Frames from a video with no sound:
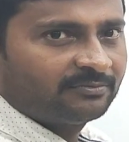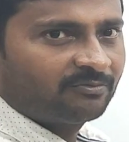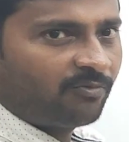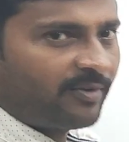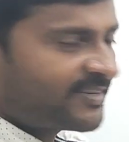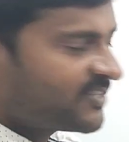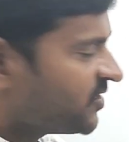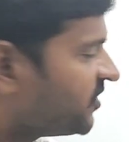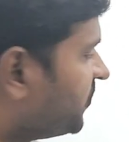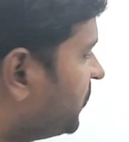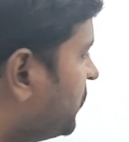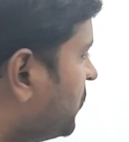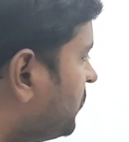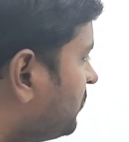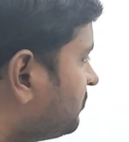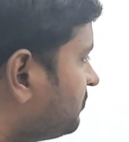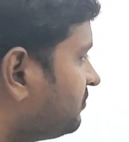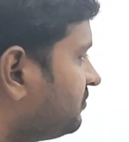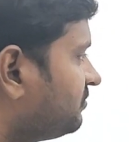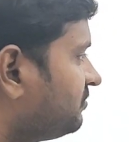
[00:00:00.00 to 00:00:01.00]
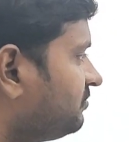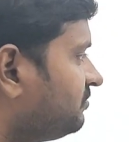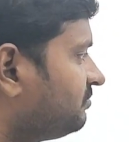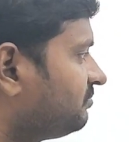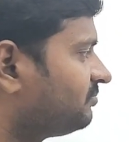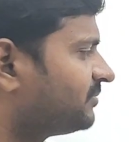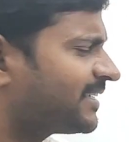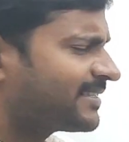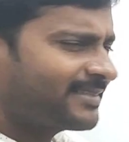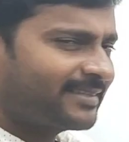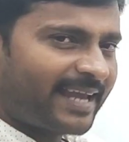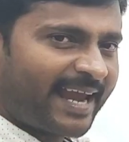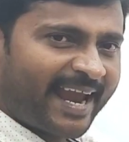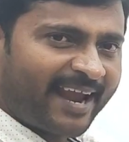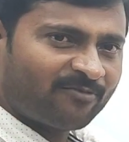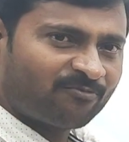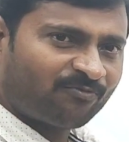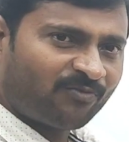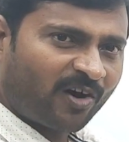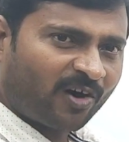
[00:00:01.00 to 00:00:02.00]
Once you do the
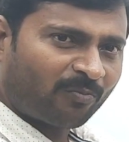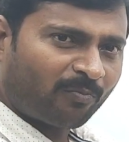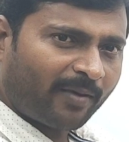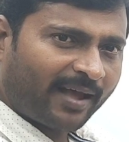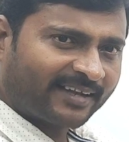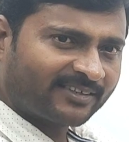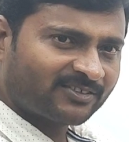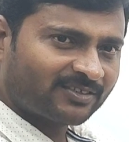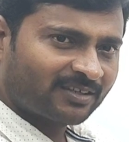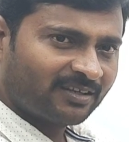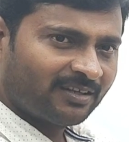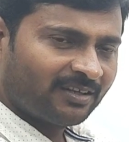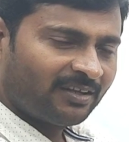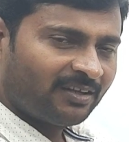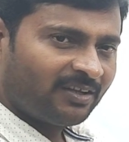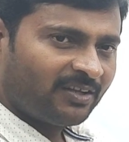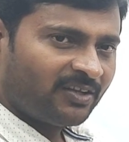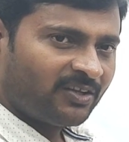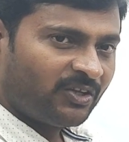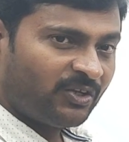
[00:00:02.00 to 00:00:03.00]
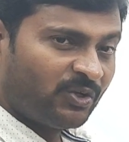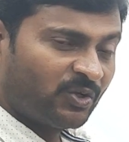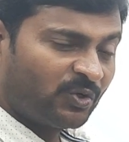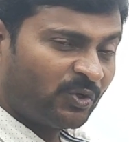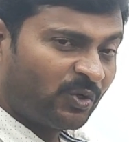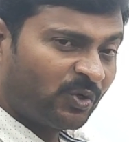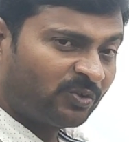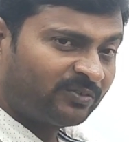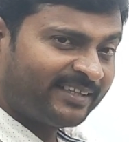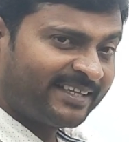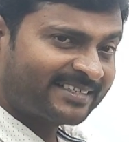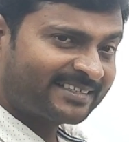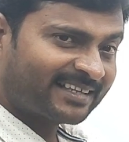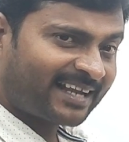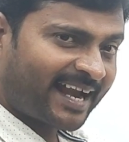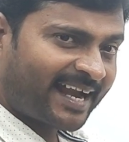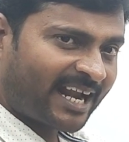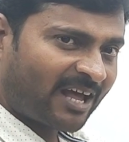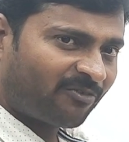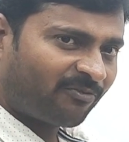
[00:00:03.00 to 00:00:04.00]
same format, you do this
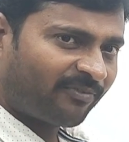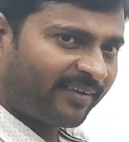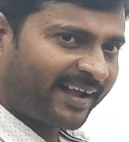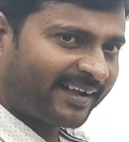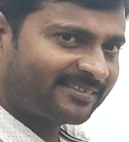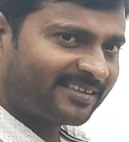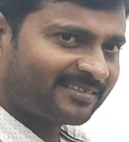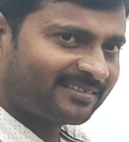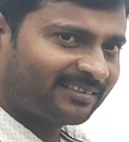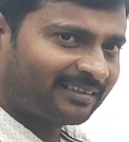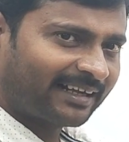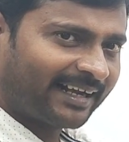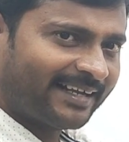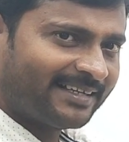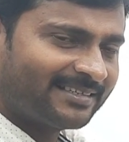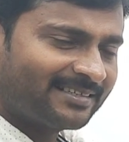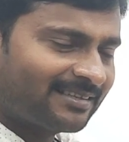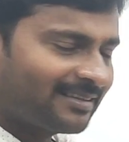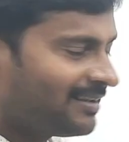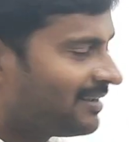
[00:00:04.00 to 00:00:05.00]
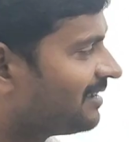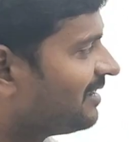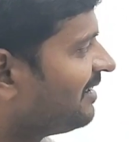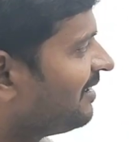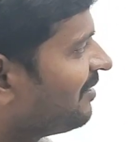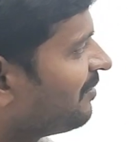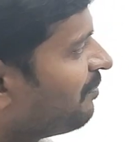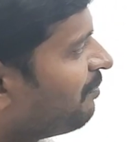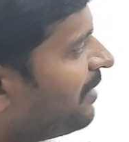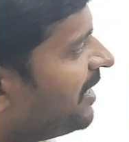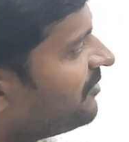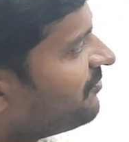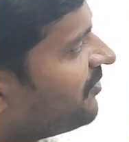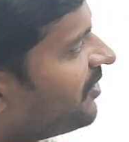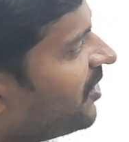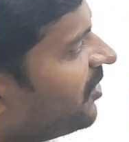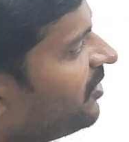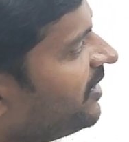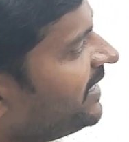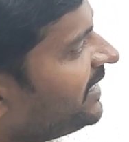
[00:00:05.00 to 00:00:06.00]
kind of exercise by
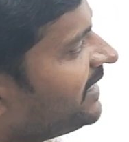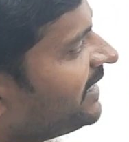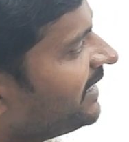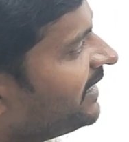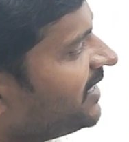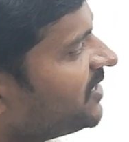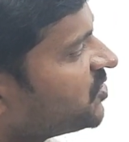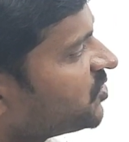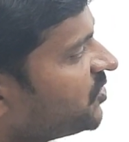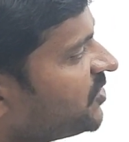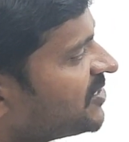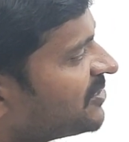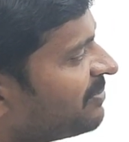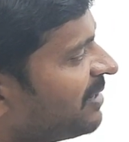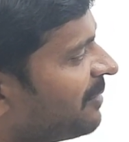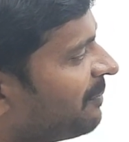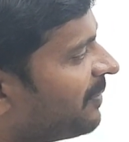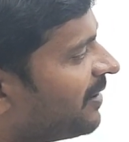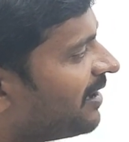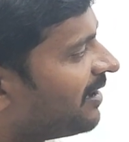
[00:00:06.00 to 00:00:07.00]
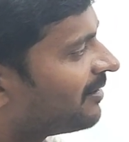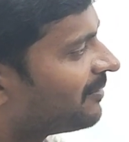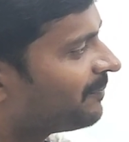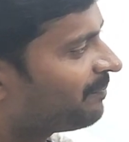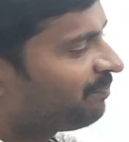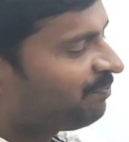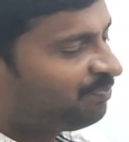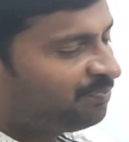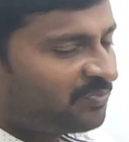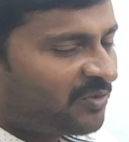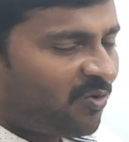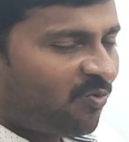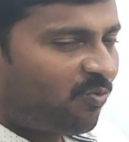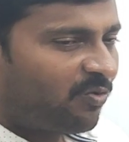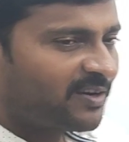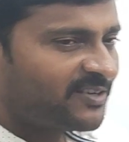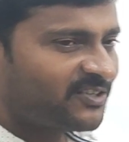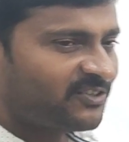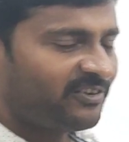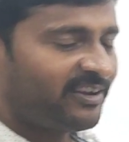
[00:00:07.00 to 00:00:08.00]
following English newspaper.
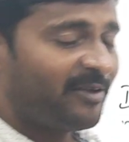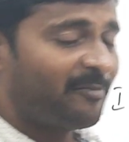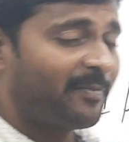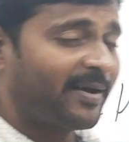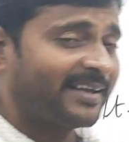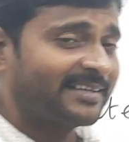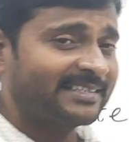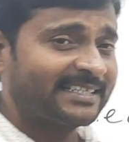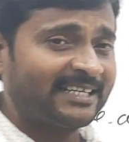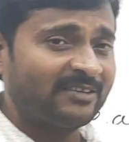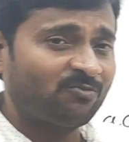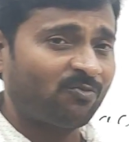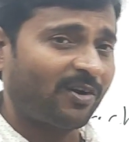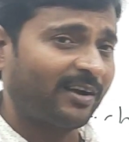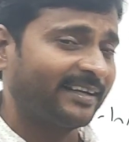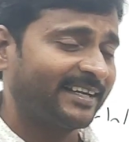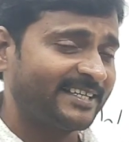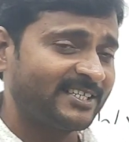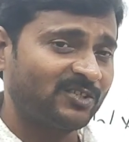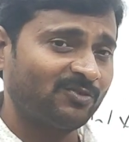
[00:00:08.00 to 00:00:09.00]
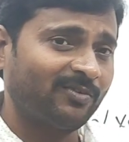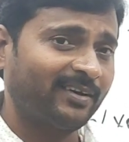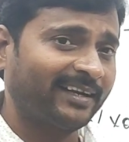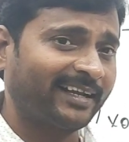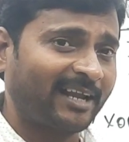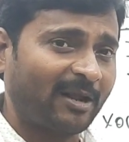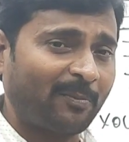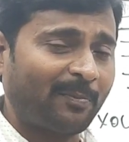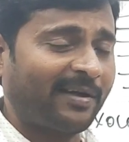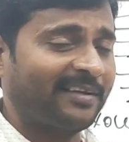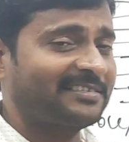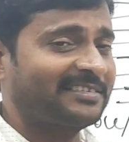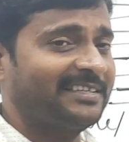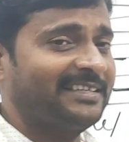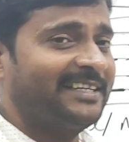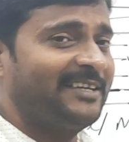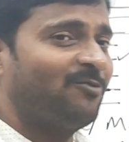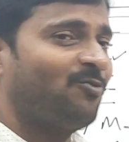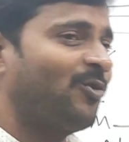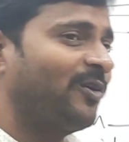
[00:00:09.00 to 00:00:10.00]
Once you imagine what is your
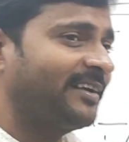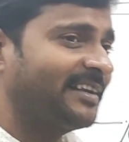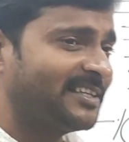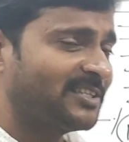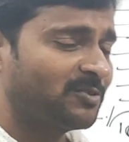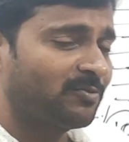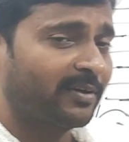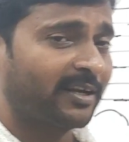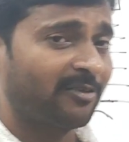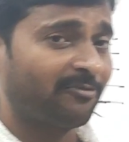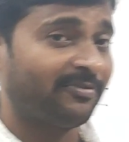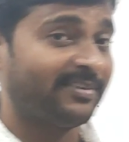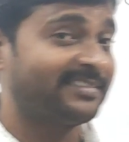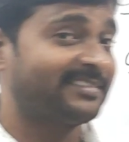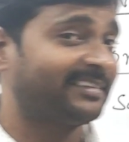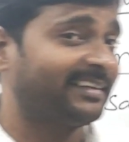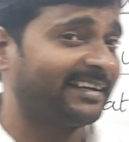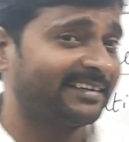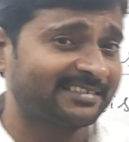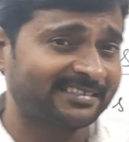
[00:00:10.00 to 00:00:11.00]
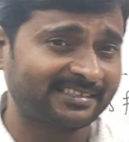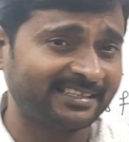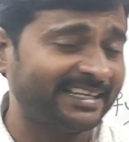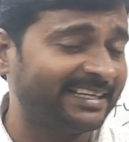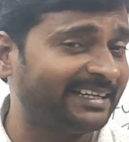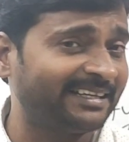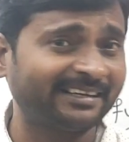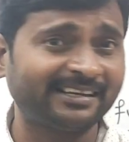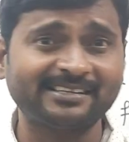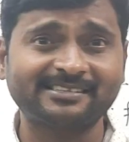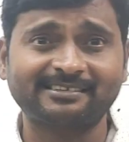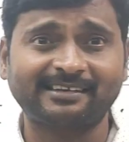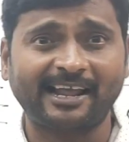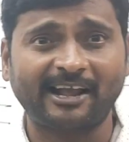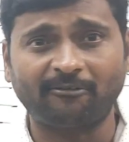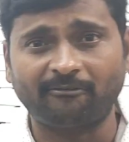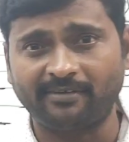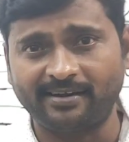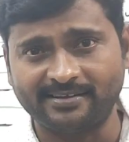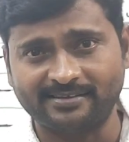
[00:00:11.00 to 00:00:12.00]
capacity, what is your efficiency in English
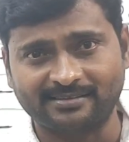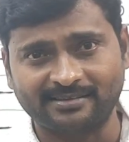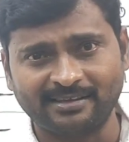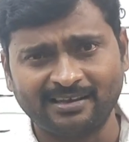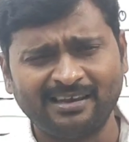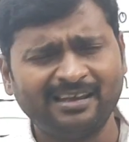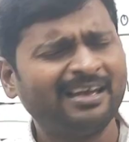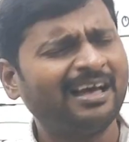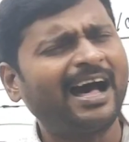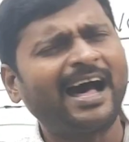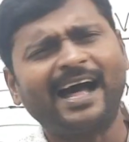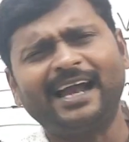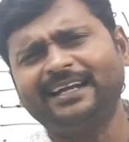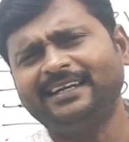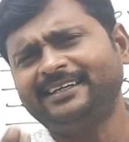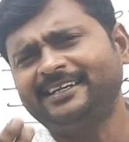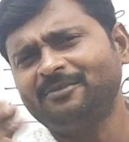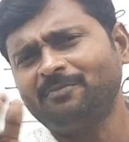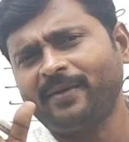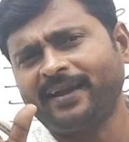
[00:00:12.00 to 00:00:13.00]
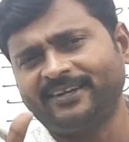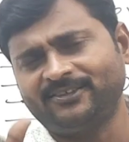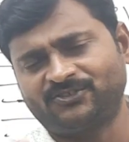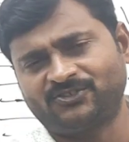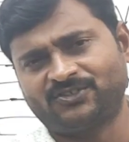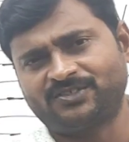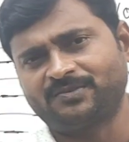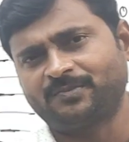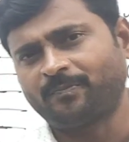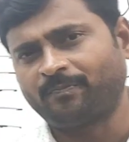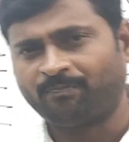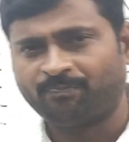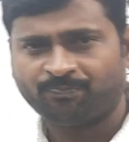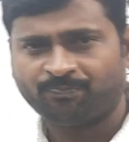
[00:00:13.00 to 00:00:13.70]
language. Ultimate.